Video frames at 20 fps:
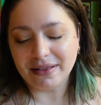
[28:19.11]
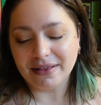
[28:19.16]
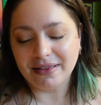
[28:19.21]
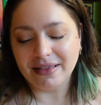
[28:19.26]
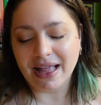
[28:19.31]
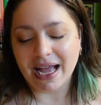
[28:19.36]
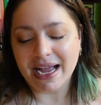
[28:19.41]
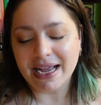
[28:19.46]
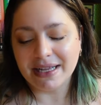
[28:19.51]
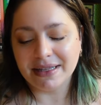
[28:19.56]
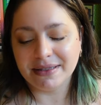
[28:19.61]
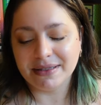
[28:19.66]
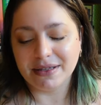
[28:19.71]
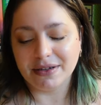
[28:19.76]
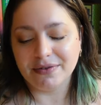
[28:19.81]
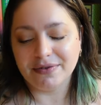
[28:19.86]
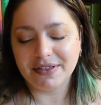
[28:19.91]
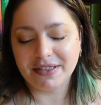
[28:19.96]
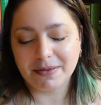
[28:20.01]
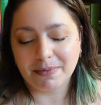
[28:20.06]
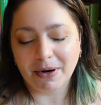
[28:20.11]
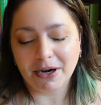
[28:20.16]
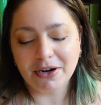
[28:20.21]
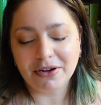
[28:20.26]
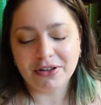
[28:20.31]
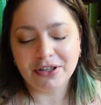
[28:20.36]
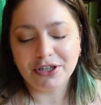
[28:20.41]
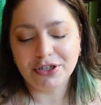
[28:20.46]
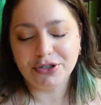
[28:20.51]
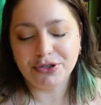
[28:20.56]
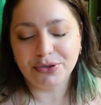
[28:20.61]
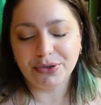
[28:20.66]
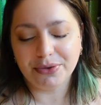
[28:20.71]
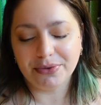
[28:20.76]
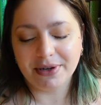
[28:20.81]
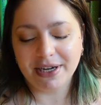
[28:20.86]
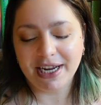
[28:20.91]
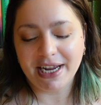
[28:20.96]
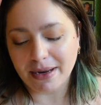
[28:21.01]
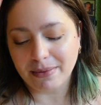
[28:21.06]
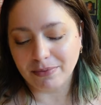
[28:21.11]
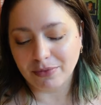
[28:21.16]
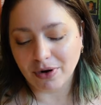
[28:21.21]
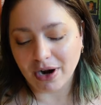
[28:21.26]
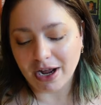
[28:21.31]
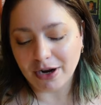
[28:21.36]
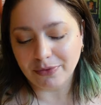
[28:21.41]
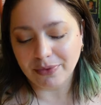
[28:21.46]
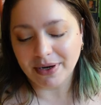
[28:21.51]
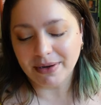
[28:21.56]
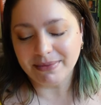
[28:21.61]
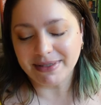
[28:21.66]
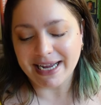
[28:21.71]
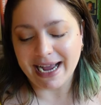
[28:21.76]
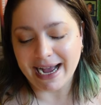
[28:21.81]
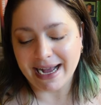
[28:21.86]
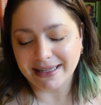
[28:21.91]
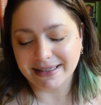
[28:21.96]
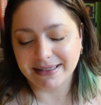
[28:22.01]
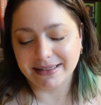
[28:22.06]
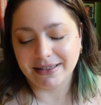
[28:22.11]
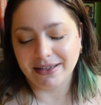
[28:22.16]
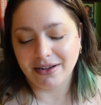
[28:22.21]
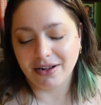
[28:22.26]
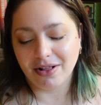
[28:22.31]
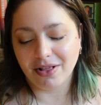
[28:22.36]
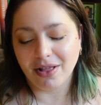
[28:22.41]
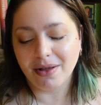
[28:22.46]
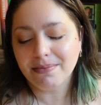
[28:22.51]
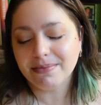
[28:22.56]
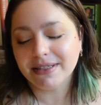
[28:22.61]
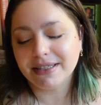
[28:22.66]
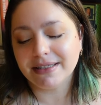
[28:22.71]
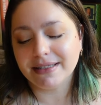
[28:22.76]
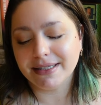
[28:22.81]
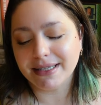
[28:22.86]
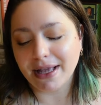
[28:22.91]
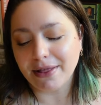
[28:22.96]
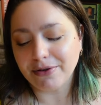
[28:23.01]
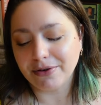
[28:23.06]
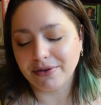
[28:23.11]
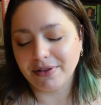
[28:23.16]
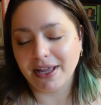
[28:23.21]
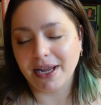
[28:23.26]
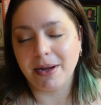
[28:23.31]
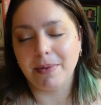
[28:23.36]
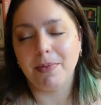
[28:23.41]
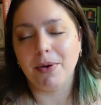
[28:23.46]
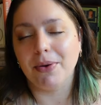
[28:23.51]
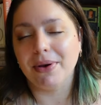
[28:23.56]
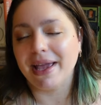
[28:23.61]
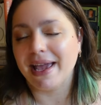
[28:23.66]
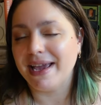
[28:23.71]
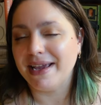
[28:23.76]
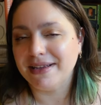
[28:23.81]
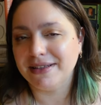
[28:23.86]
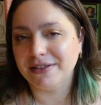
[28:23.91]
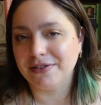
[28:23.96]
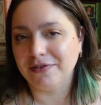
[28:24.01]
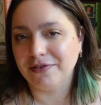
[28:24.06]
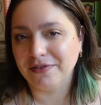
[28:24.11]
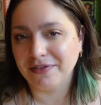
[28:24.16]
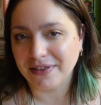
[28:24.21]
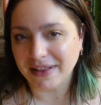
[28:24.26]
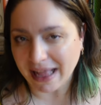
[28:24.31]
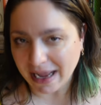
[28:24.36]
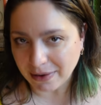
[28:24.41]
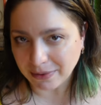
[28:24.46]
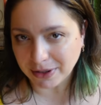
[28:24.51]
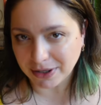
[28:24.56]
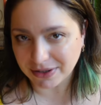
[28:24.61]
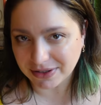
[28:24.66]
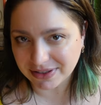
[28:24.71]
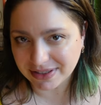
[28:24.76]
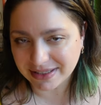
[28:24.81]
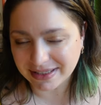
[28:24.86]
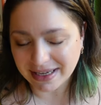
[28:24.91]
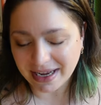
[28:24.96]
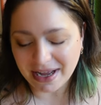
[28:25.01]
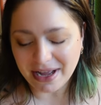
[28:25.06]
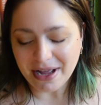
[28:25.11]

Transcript: lines of sparkling jewelry and broad-rimmed hats clumped together like bouquets of flowers.